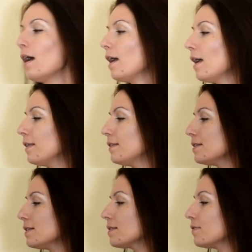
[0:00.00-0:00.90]
And
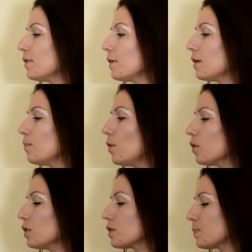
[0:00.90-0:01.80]
this is a very
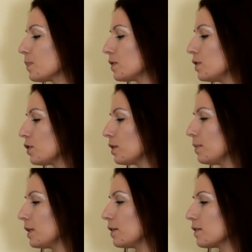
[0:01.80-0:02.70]
harmonious
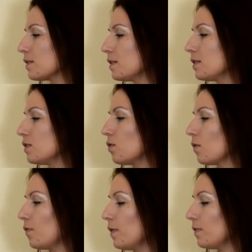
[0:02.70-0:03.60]
position because this is
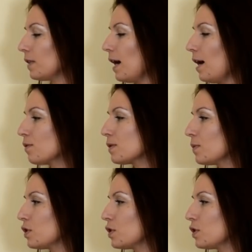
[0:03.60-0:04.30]
your fifth house,